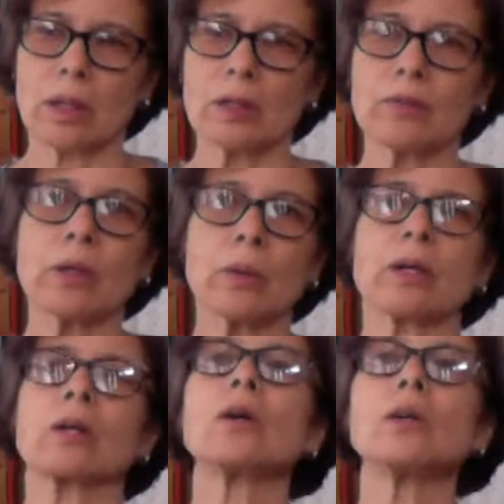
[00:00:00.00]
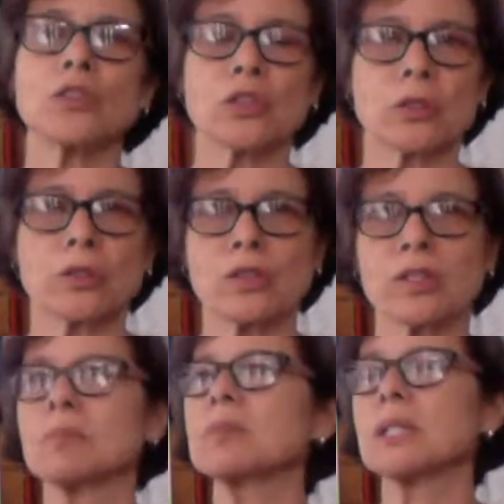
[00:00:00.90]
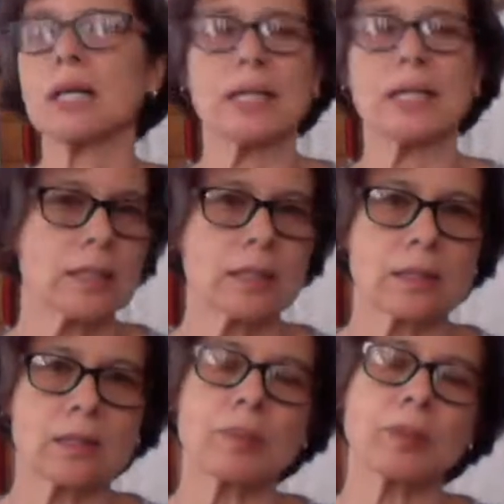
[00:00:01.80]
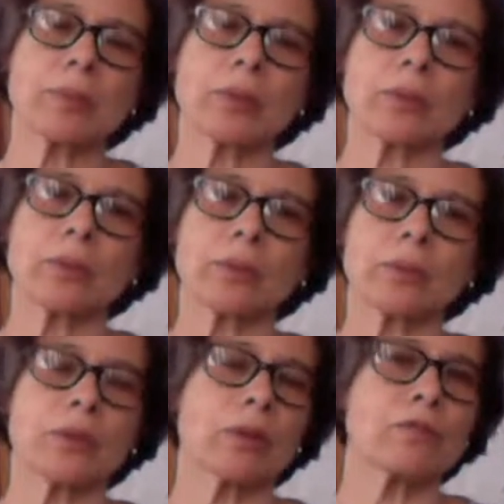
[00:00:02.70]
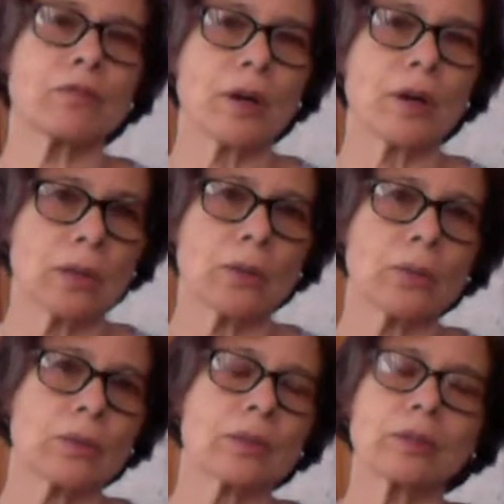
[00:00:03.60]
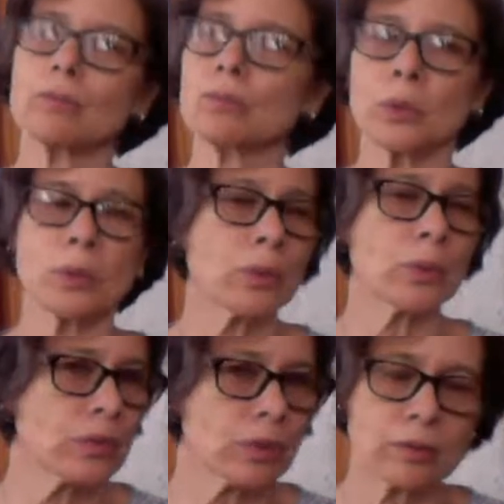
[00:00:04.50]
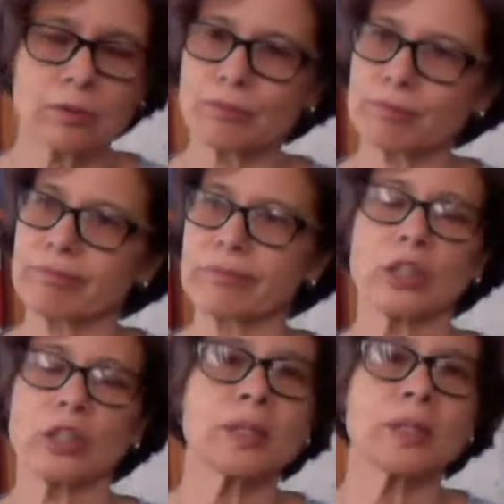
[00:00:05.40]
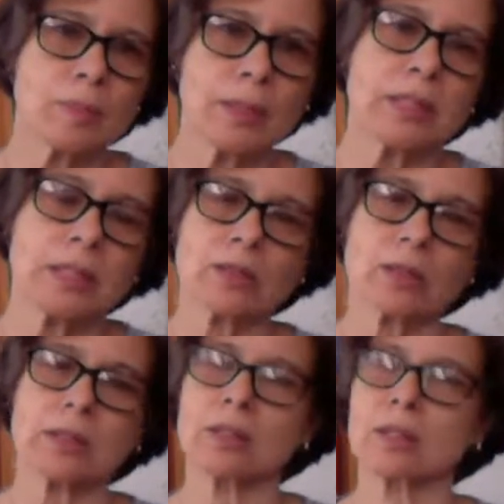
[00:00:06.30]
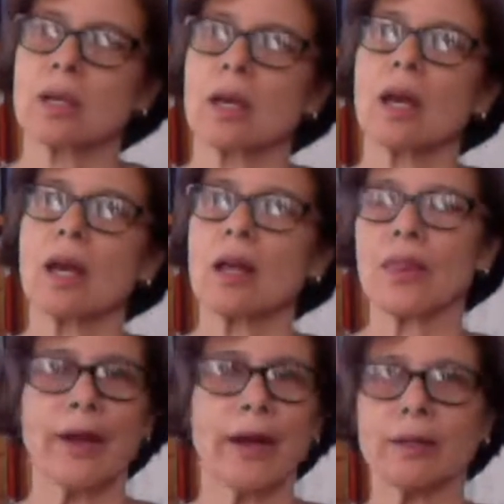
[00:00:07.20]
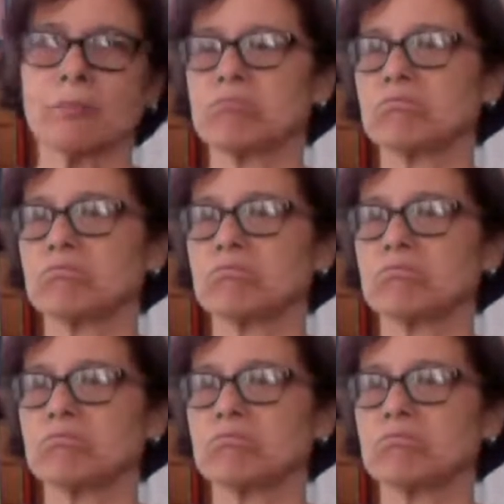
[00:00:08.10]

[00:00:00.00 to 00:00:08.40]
even though our culture stigmatizes people who don't follow the rules of gender expectations, that